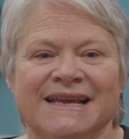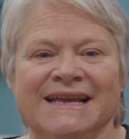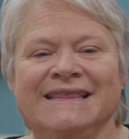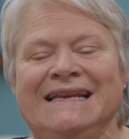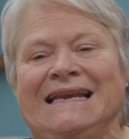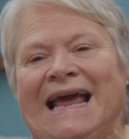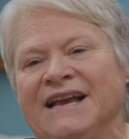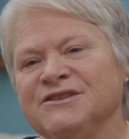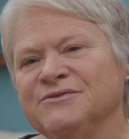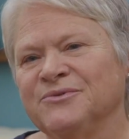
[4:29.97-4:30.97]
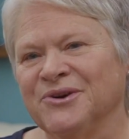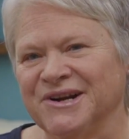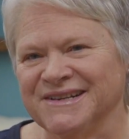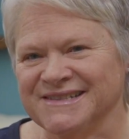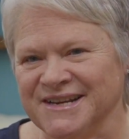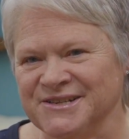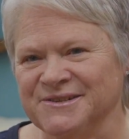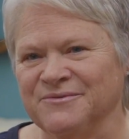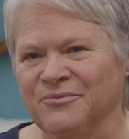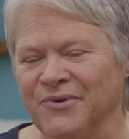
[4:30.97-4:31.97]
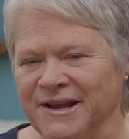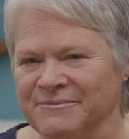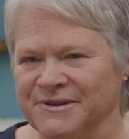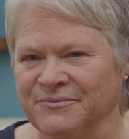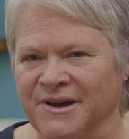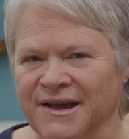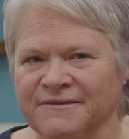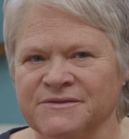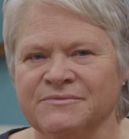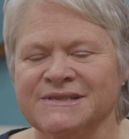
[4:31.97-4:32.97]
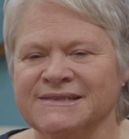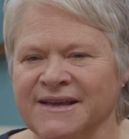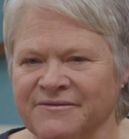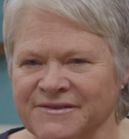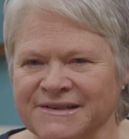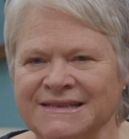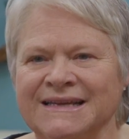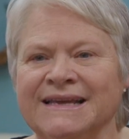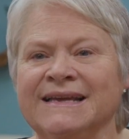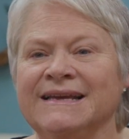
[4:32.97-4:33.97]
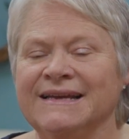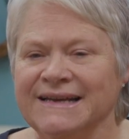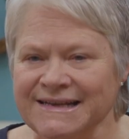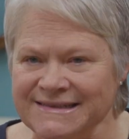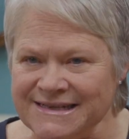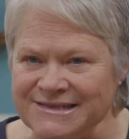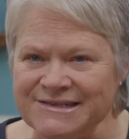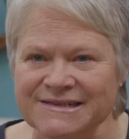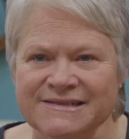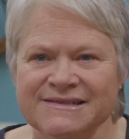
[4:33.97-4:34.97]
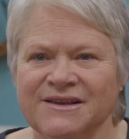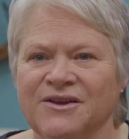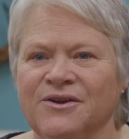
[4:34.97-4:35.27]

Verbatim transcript: in the National Organization of White Midwives was definitely contentious.